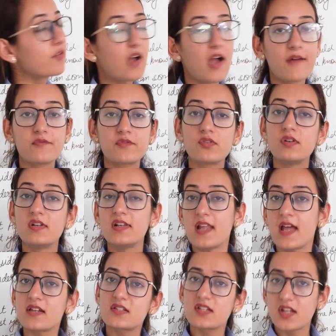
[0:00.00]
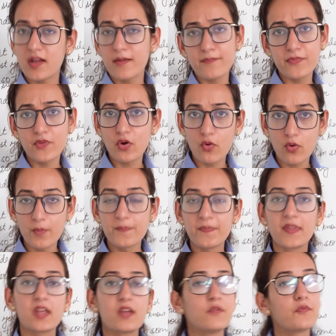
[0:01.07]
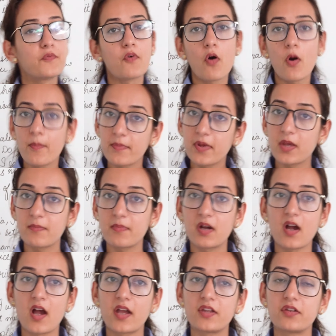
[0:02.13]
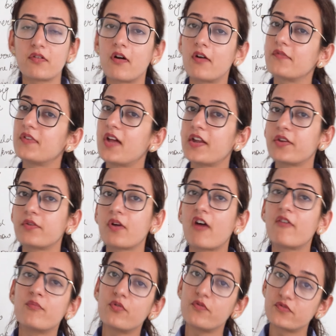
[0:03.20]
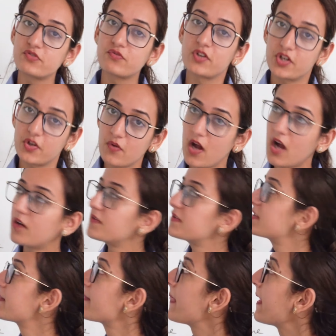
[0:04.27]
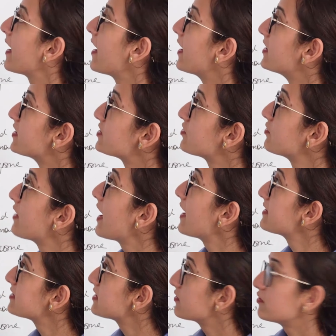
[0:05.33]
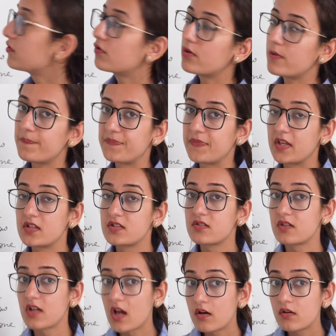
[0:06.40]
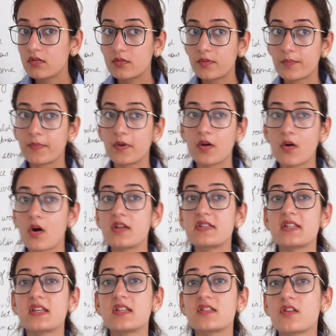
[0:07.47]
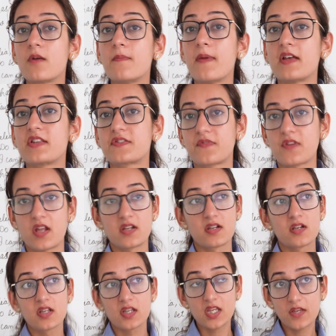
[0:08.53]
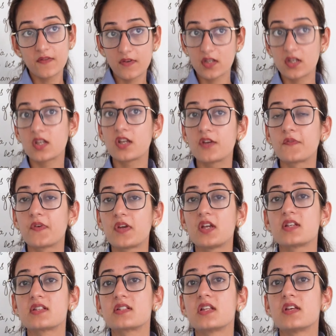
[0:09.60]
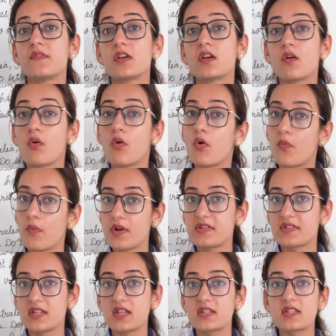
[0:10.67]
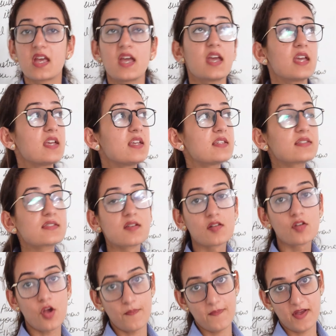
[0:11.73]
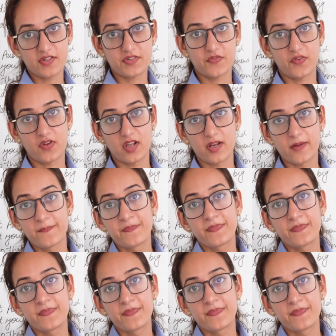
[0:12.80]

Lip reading: you have to let him know, inform him a kind of, that you have moved to a new house. So as you know, so now, because he's your best friend, even if he's living overseas, he's still your best friend.